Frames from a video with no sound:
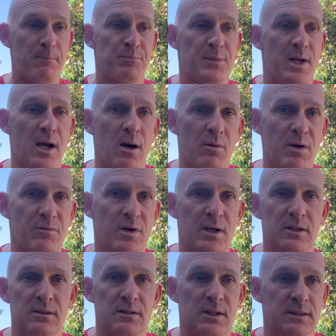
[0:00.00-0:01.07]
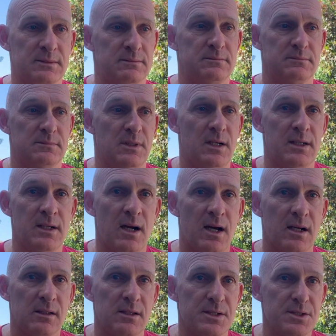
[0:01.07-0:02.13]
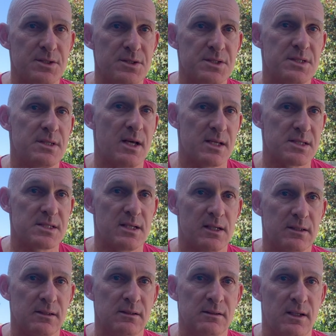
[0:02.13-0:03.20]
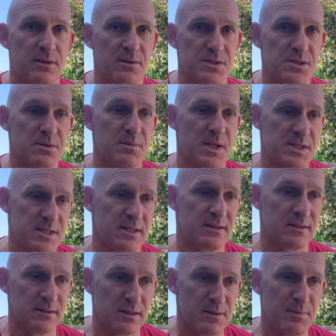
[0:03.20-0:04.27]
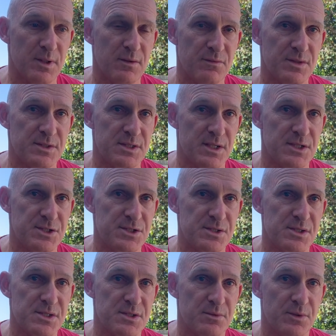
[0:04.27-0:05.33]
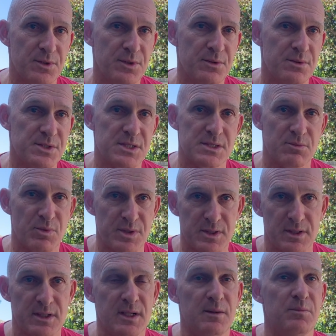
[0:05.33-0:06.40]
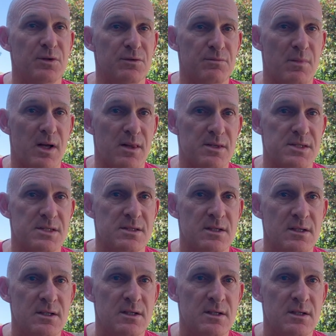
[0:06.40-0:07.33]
However, I'd hardly used that saddle, and I was almost at the limit of the tension screw just within a couple of months,